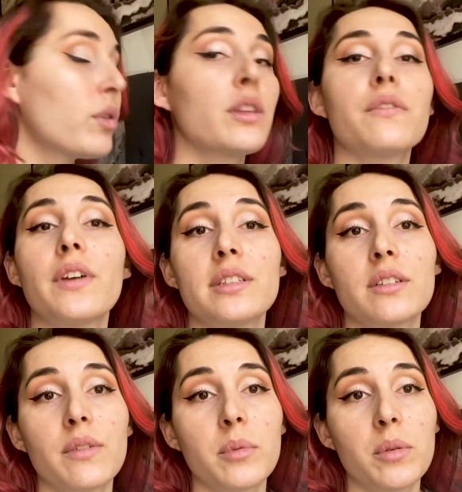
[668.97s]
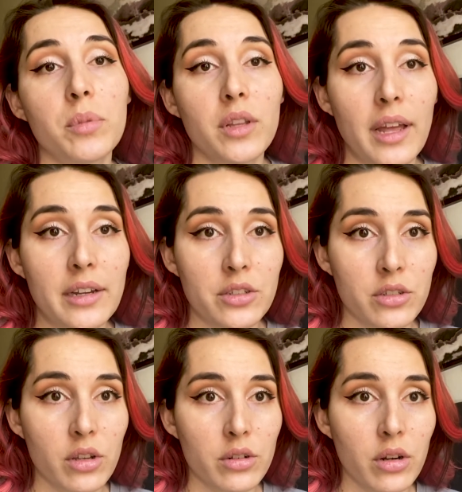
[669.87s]
on the fence if I'm gonna put lashes
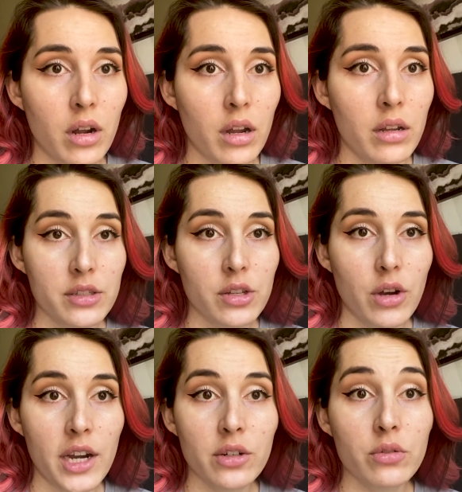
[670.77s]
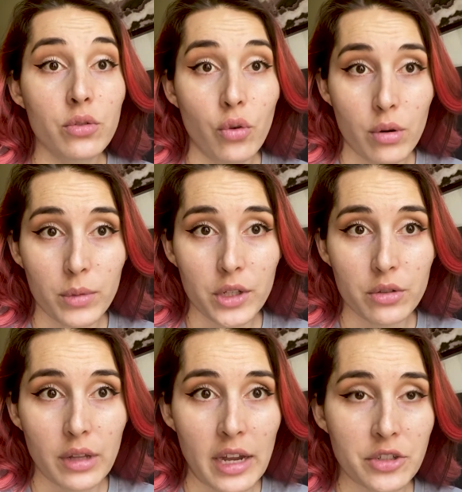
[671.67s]
on or not. So I don't normally
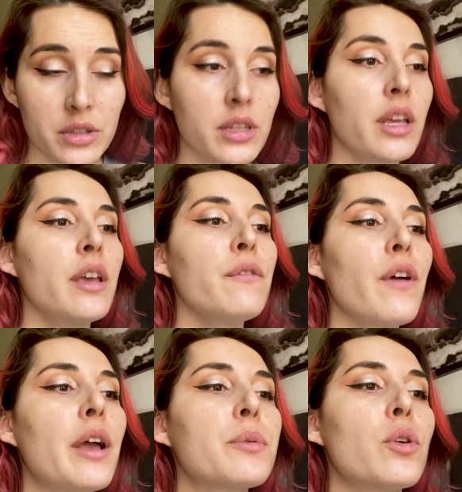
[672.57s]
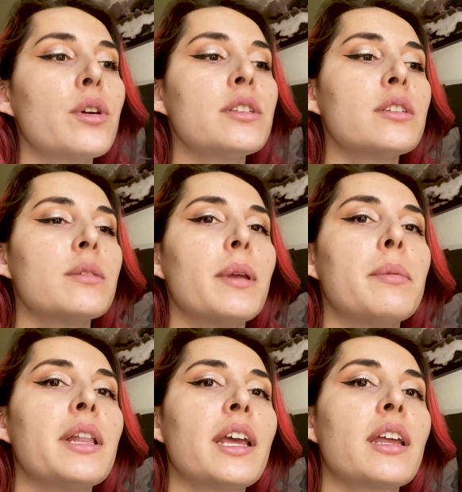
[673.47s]
do lashes. If I'm going to
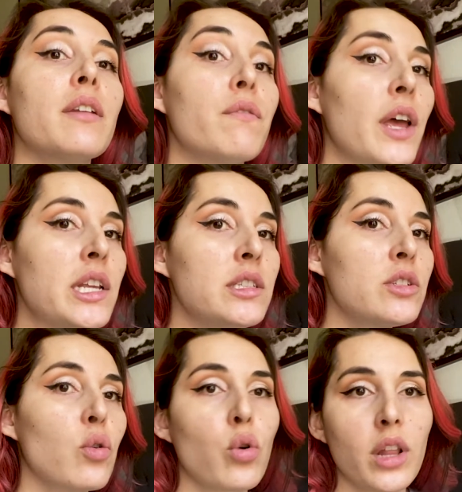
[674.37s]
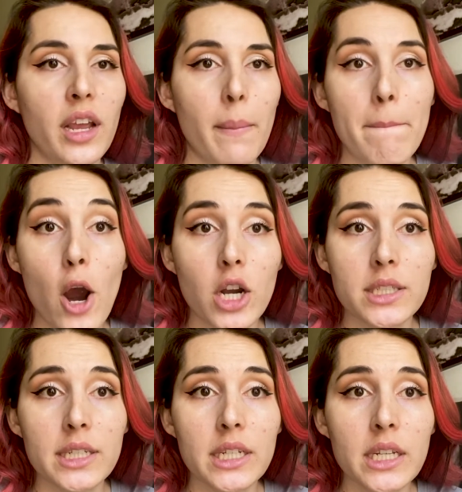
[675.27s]
maybe like an event or like a
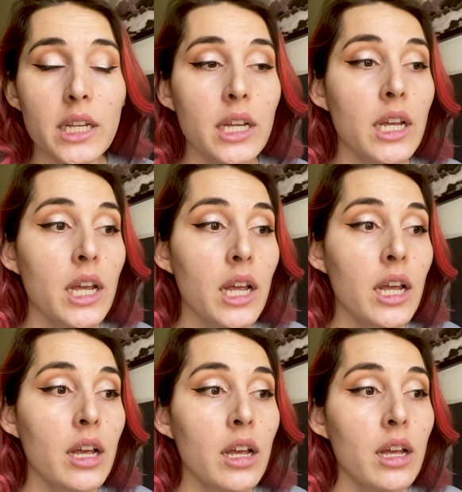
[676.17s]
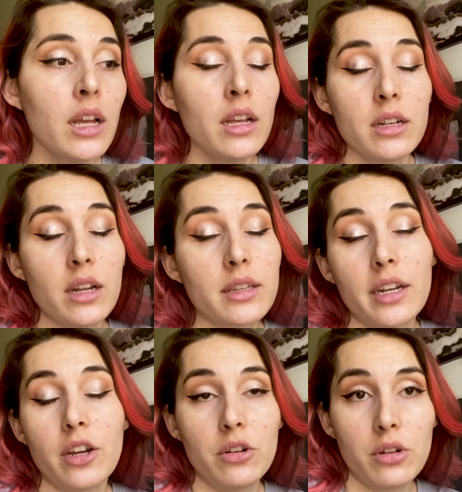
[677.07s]
party, not that
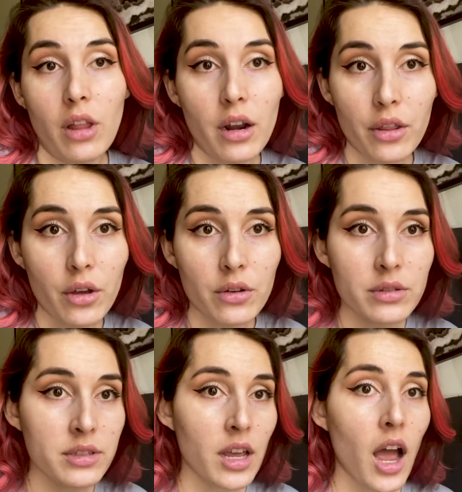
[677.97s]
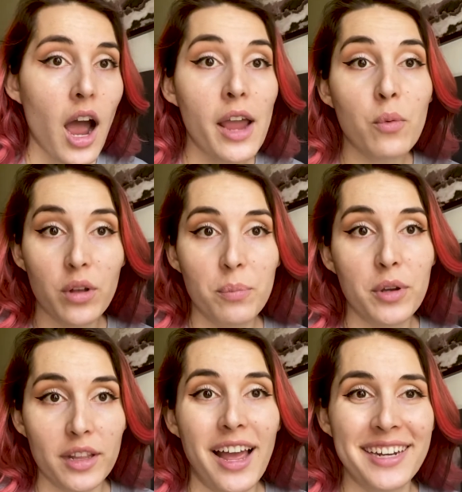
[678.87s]
I go to a lot of those, I will
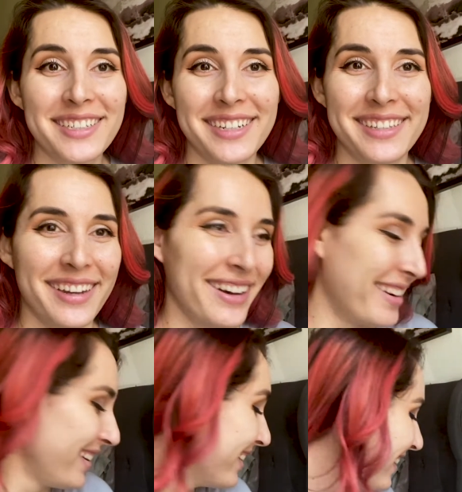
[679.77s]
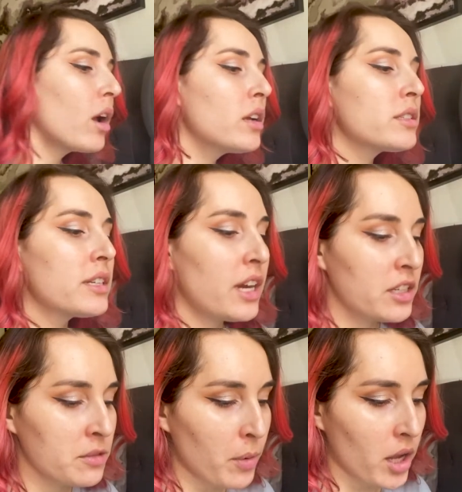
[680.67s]
put lashes on. Honestly, I
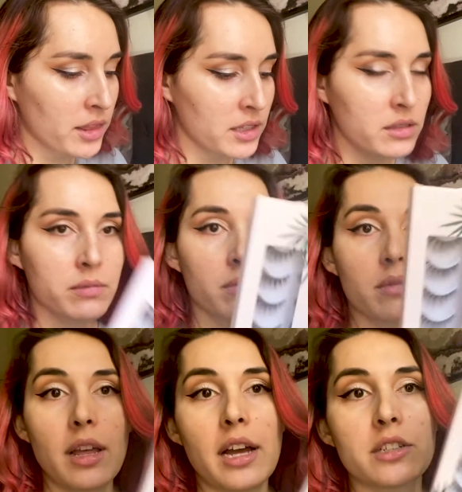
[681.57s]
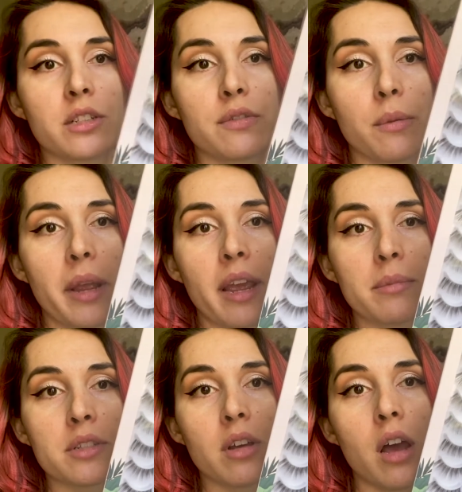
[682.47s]
just bought these lashes from
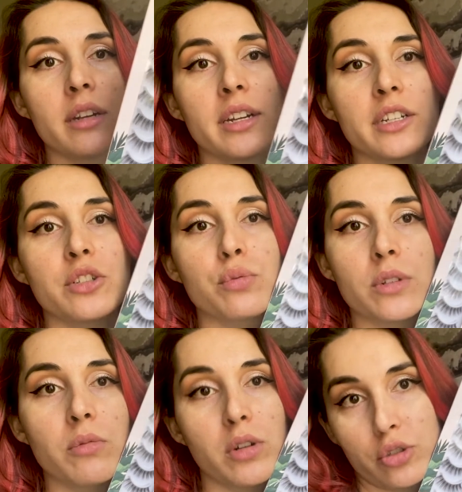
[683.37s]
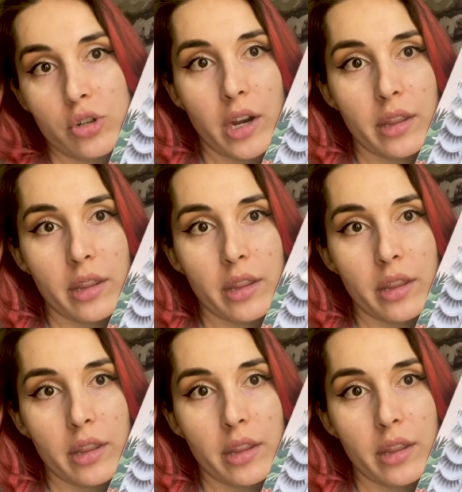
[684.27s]
Amazon and I just really want to try